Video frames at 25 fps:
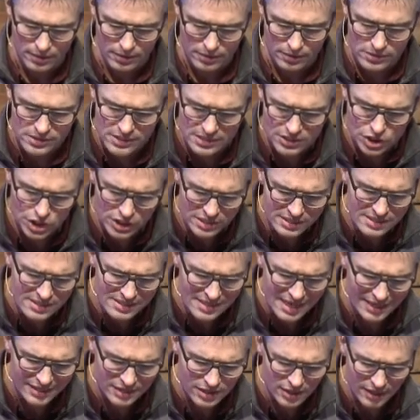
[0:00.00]
You see, Jesus
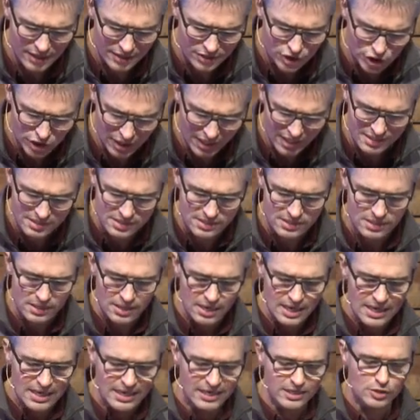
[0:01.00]
had to adjust
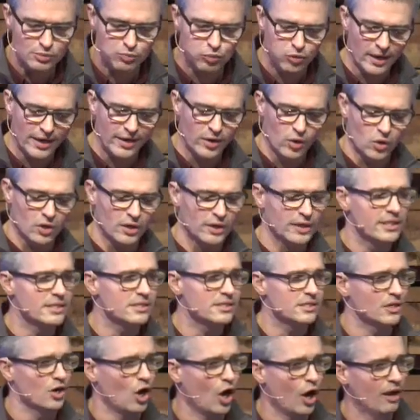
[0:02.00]
his
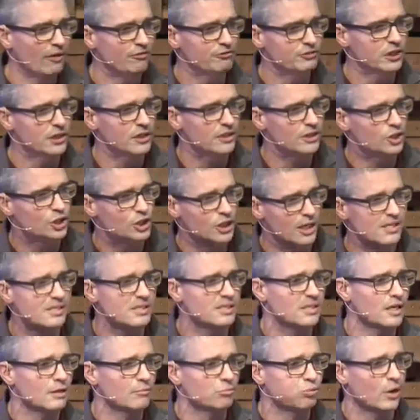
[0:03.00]
priorities, and often
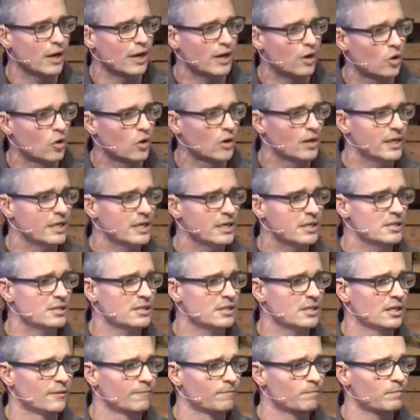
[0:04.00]
adjusting
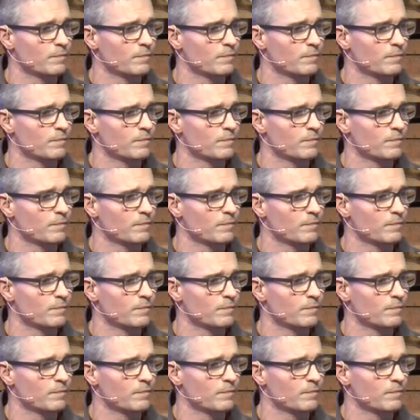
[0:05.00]
priorities